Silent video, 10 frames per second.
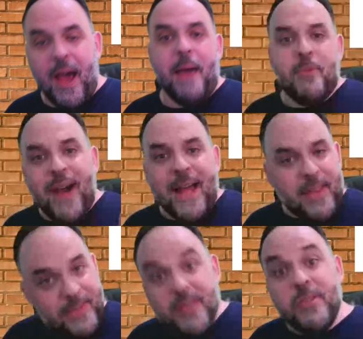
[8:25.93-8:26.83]
glad
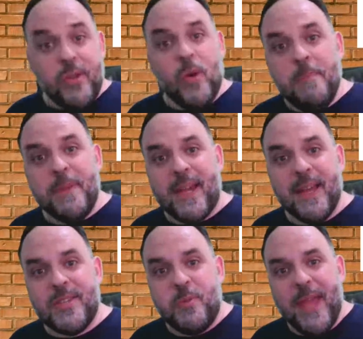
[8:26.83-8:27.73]
they didn't do it
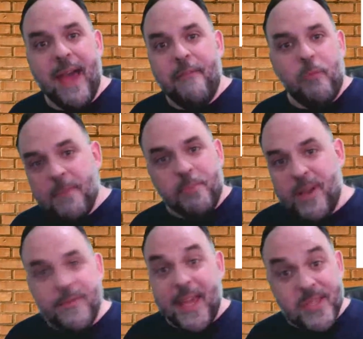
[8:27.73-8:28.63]
because we have one
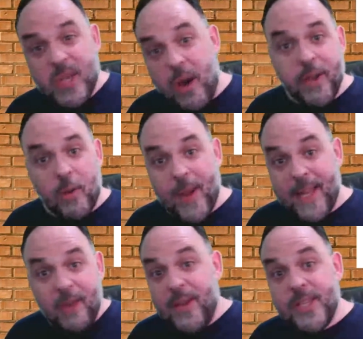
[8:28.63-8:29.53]
briefcase gone
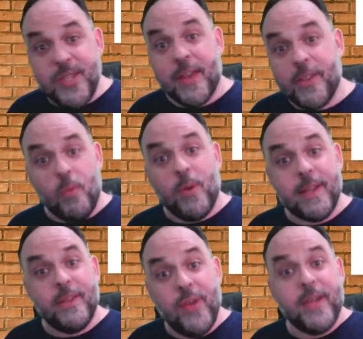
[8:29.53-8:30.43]
already. At least the other one
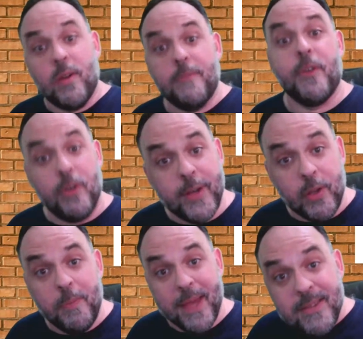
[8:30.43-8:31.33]
can linger for a
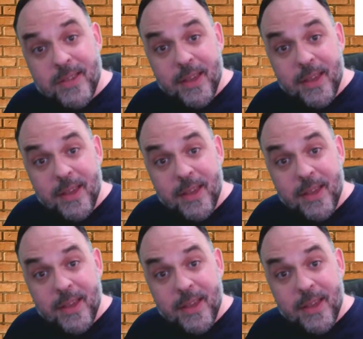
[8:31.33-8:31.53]
little bit.